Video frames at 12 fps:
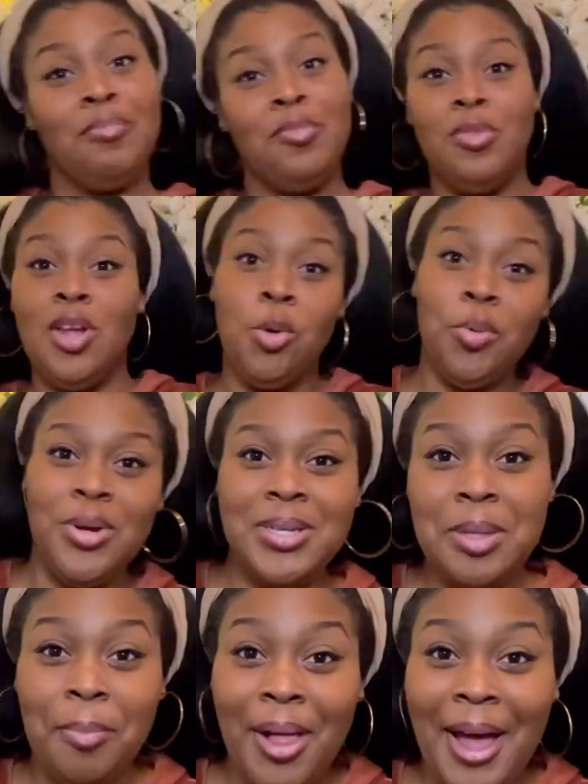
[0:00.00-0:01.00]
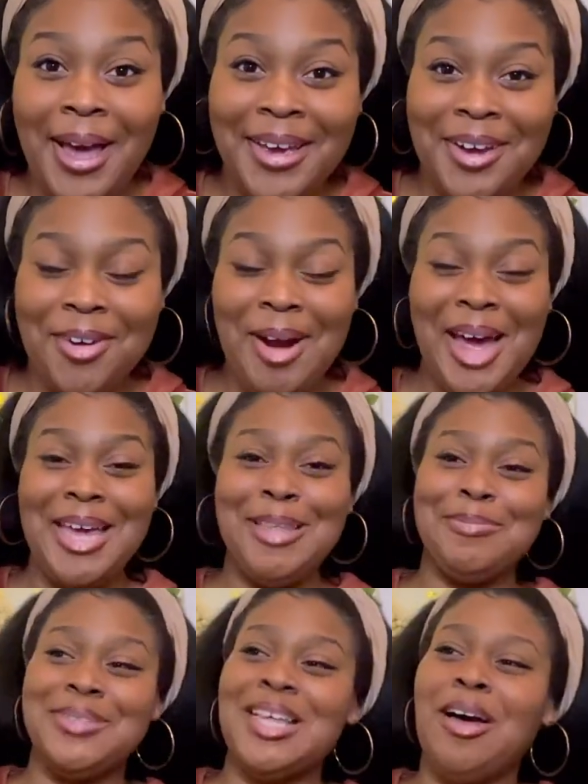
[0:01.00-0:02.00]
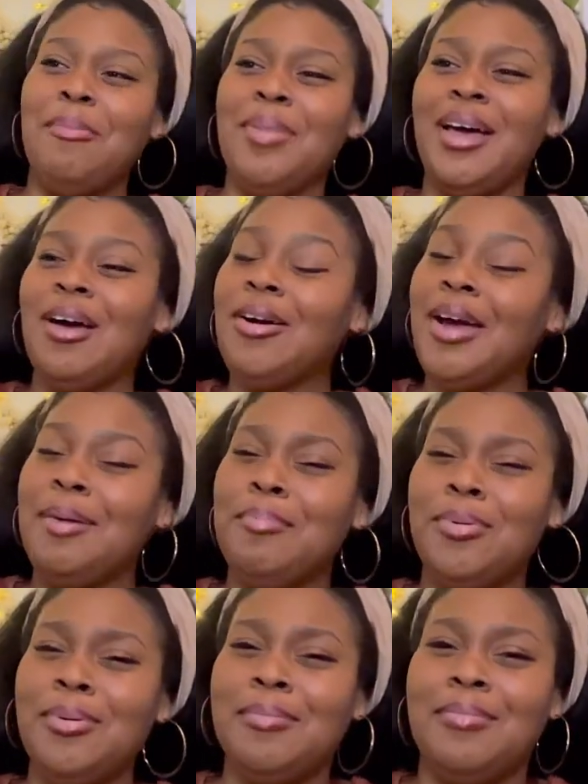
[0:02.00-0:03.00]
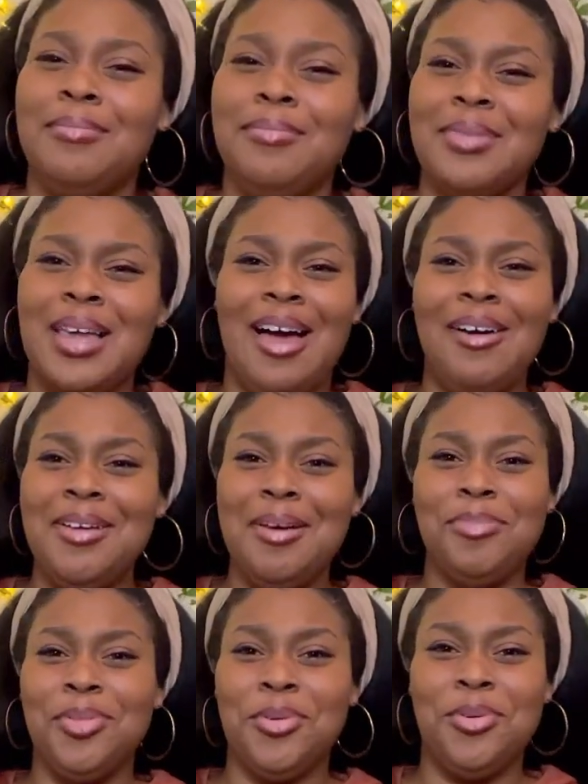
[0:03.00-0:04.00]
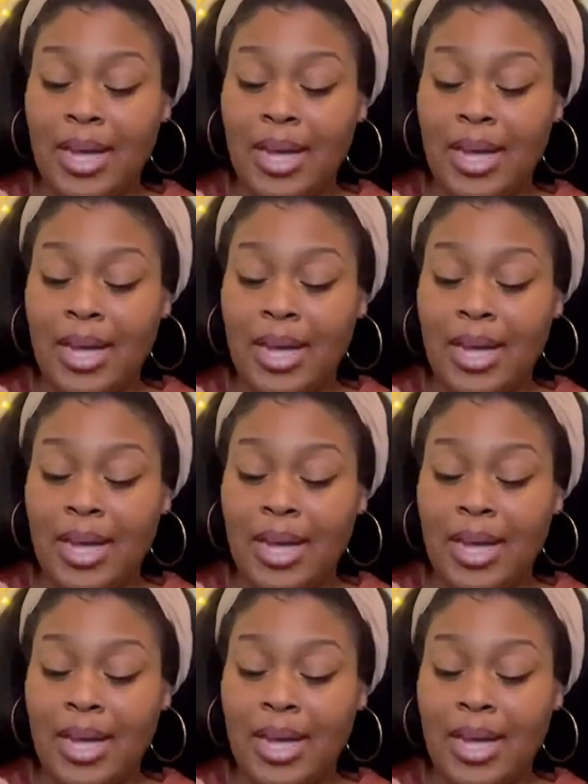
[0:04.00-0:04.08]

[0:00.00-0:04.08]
no rules apply here, right? So I'm like, all right, I'll come through.